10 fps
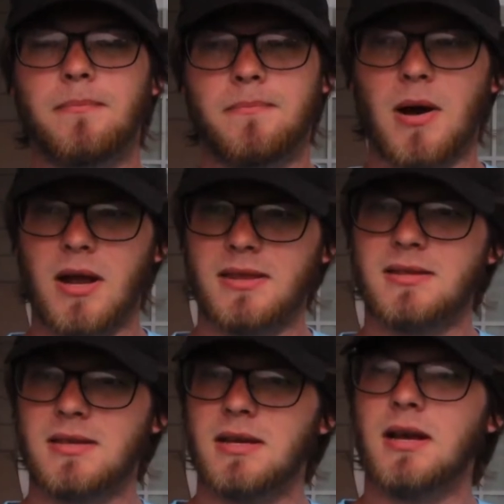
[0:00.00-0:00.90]

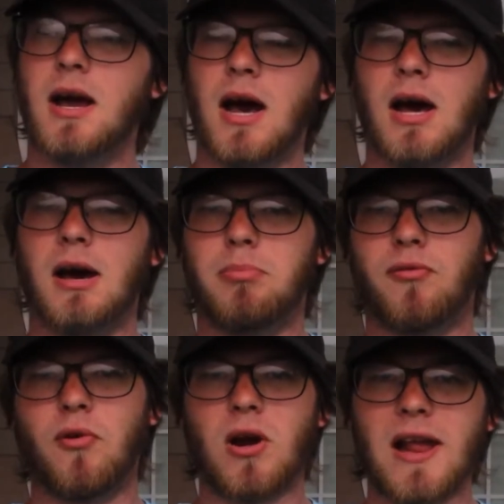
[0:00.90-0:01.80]
But
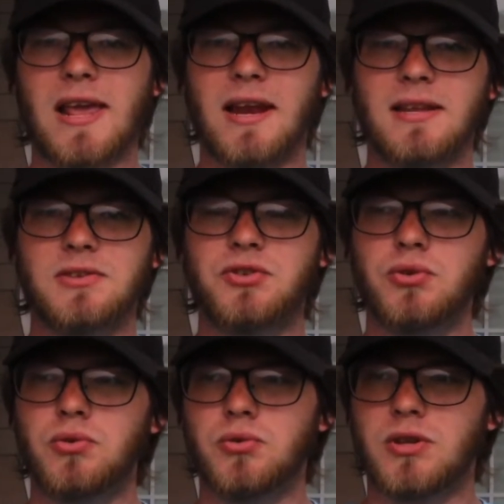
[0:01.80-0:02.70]
before I get
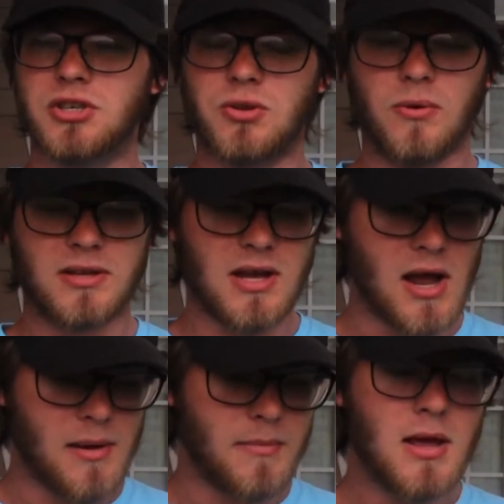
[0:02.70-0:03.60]
into the story
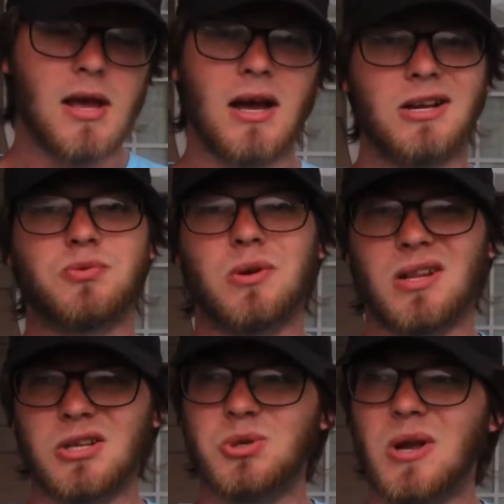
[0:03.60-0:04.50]
time, I just wanted to
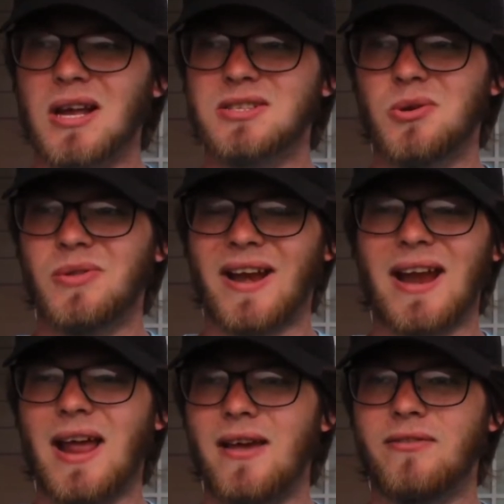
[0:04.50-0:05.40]
let you guys know that I
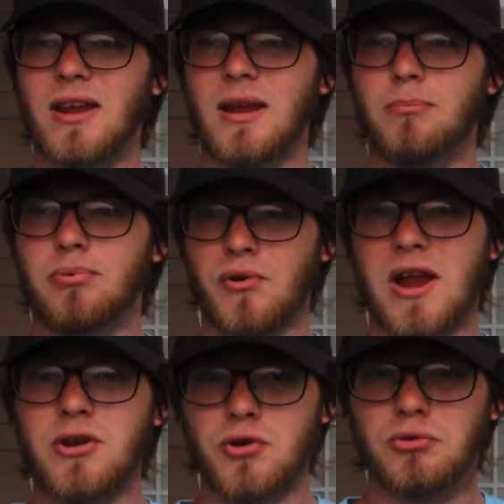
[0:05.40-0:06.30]
have a
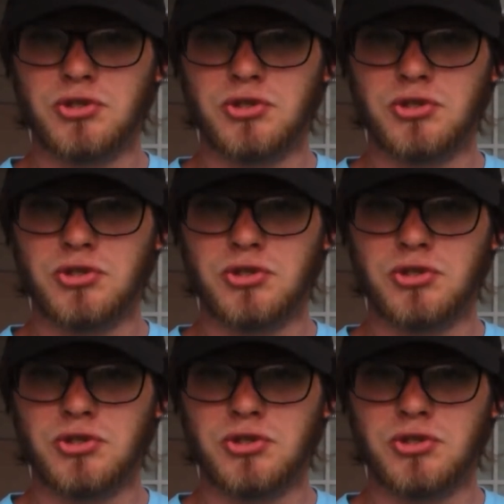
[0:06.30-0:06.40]
brand new